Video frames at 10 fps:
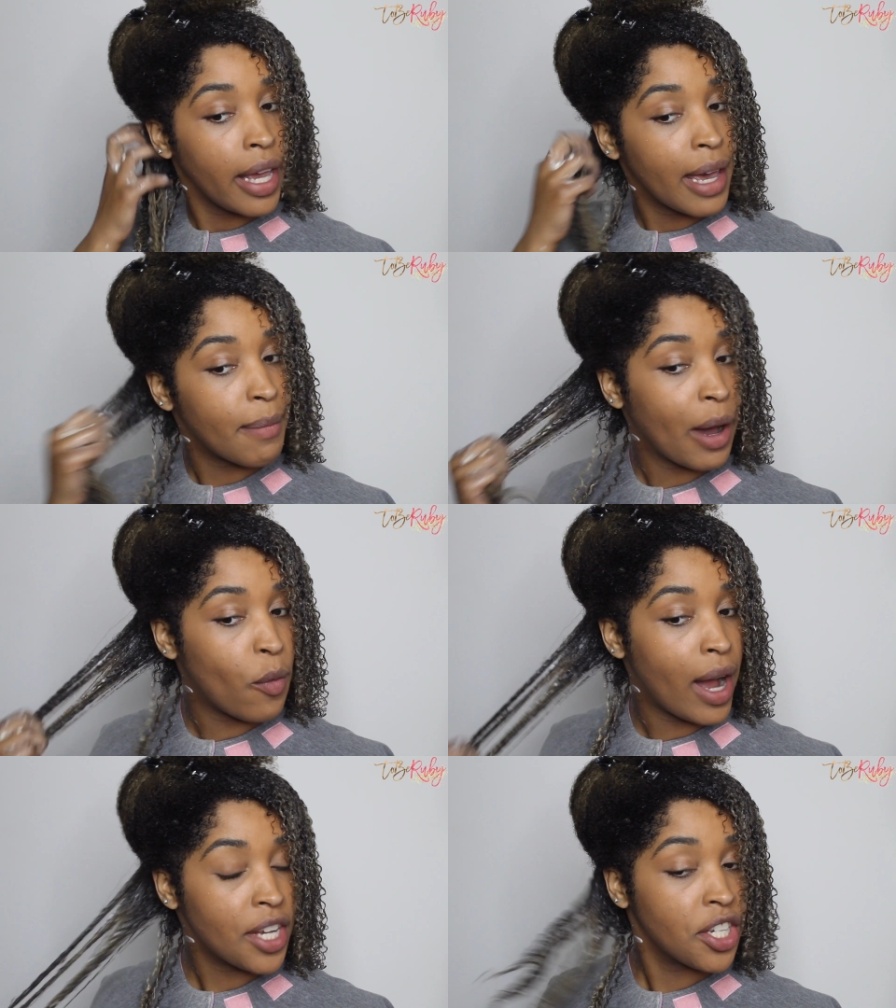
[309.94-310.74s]
And my
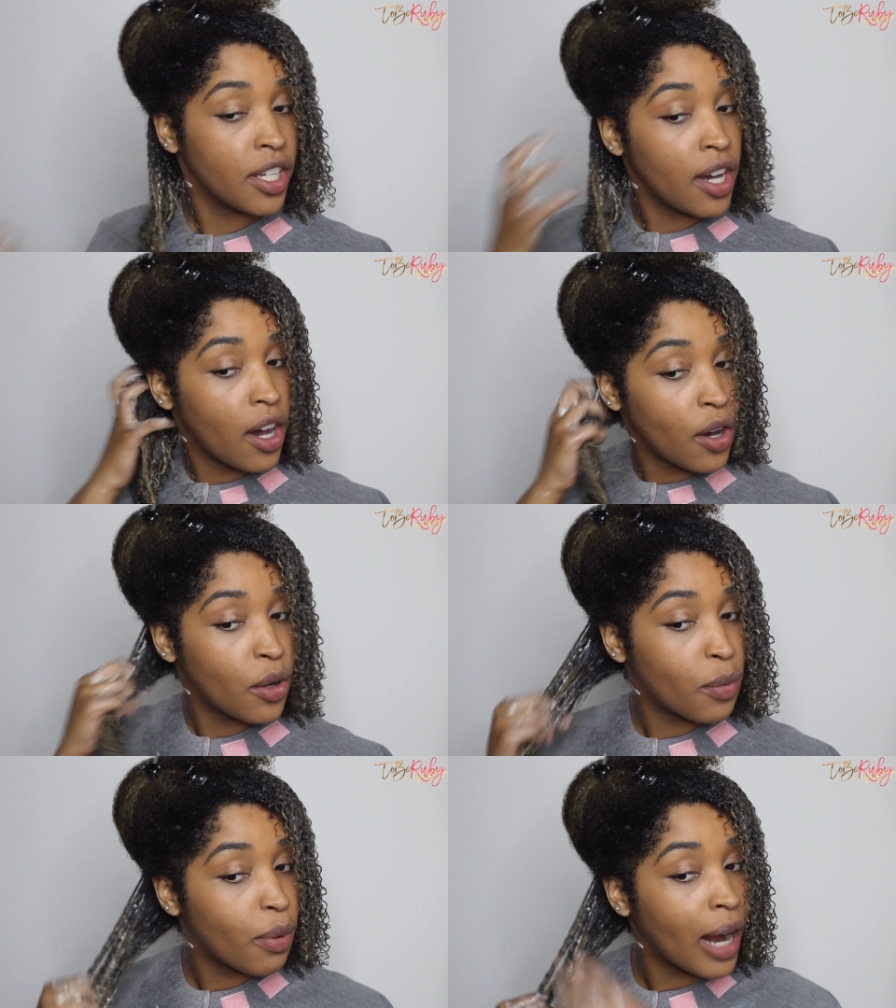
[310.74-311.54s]
wash and
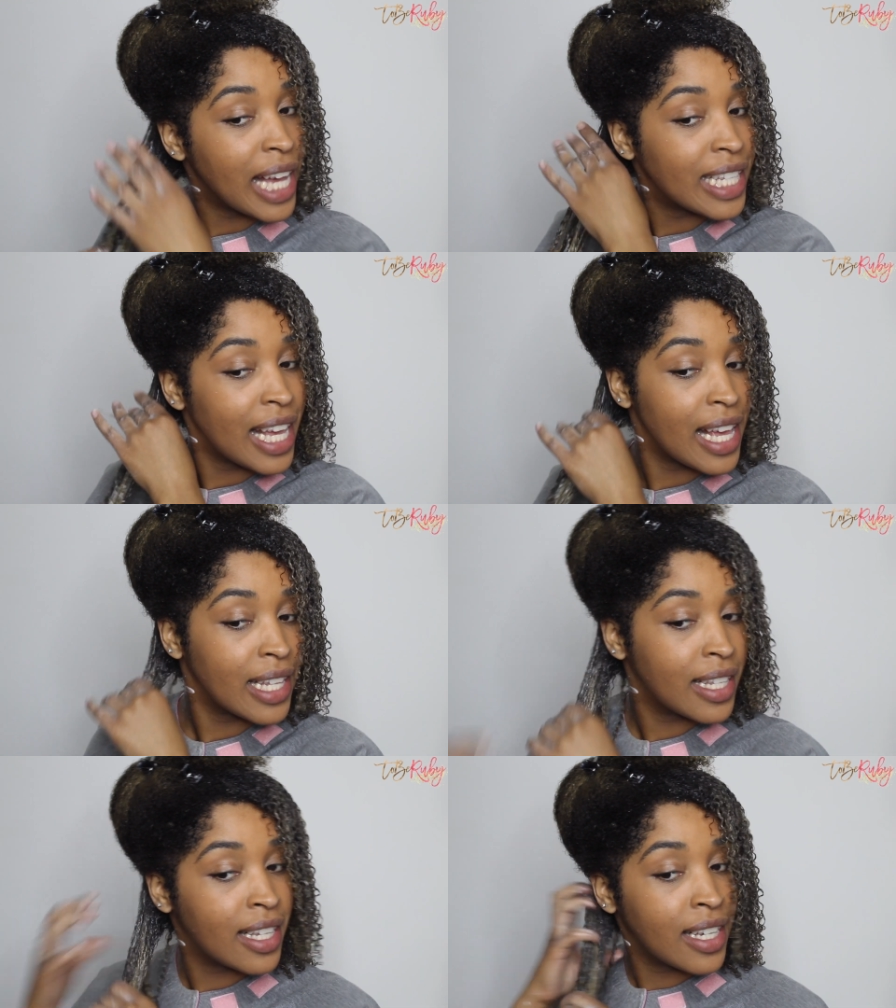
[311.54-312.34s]
go
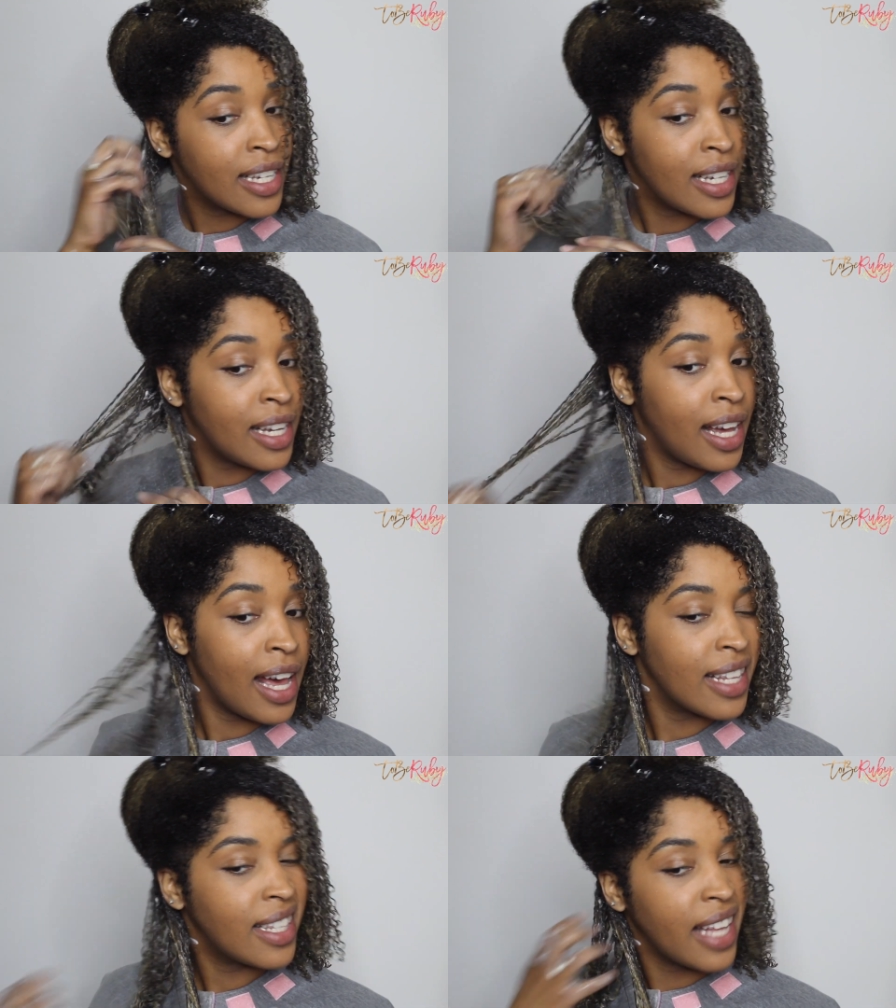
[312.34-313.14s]
process
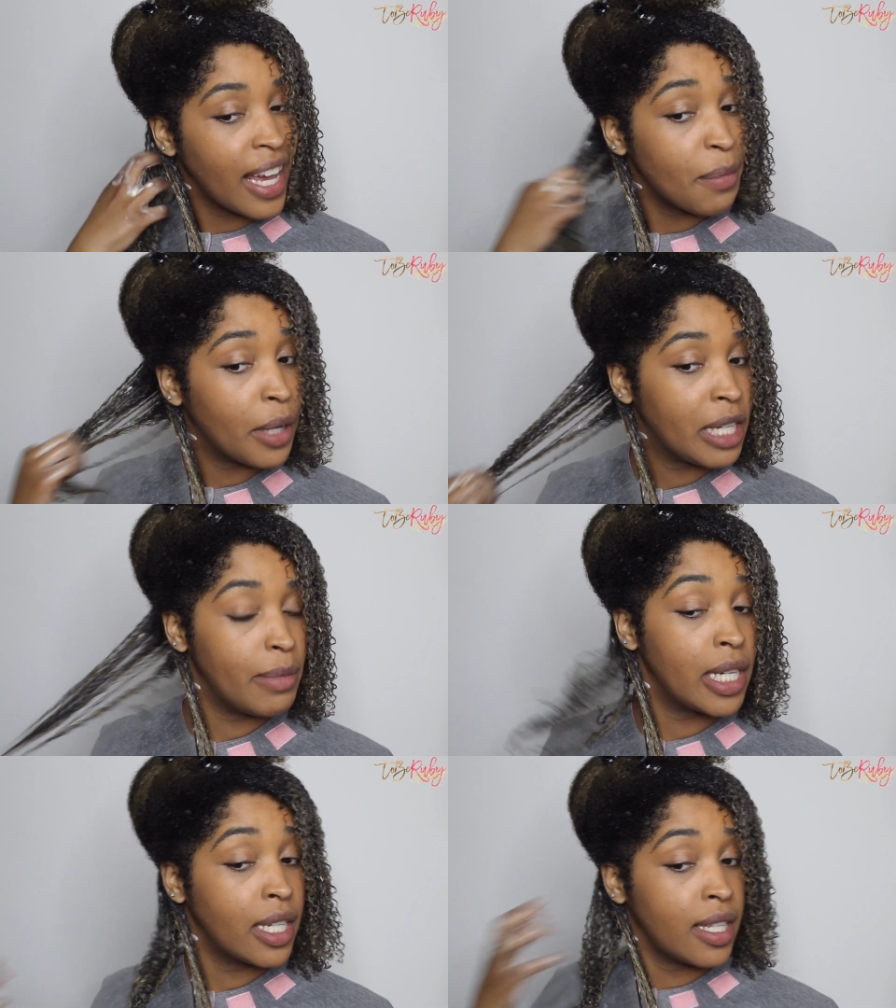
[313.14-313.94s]
has stayed pretty
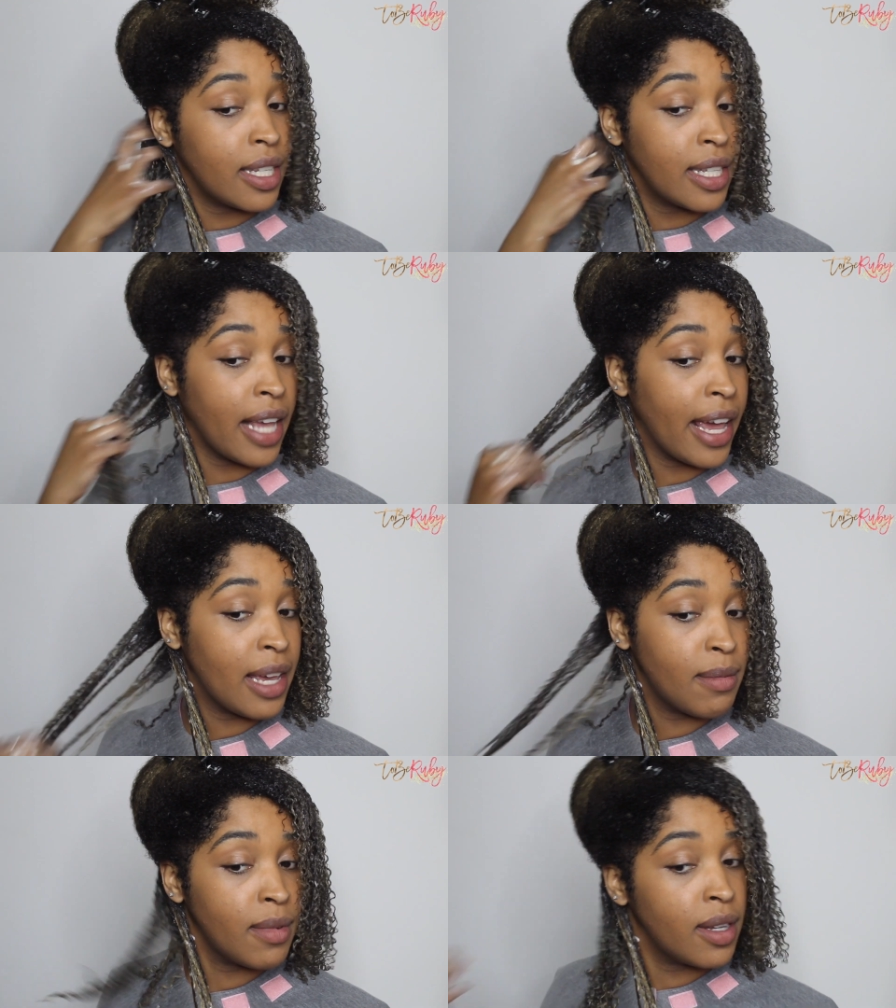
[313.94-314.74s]
much the
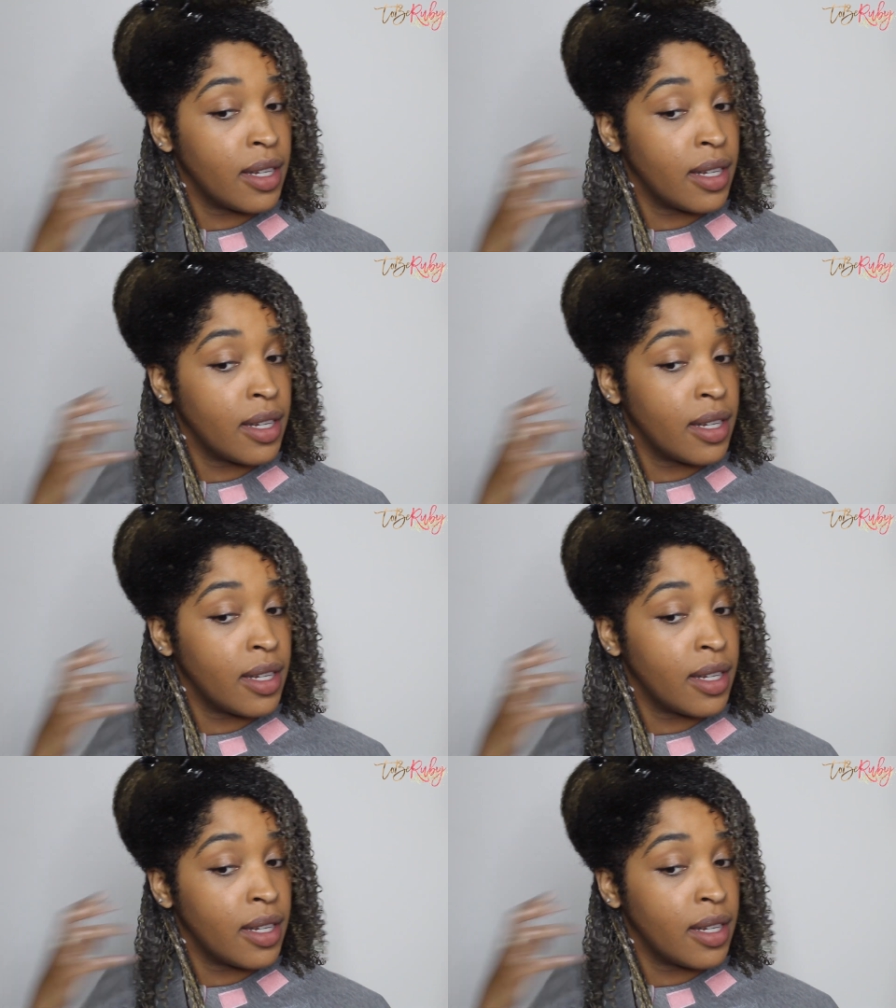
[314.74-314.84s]
same,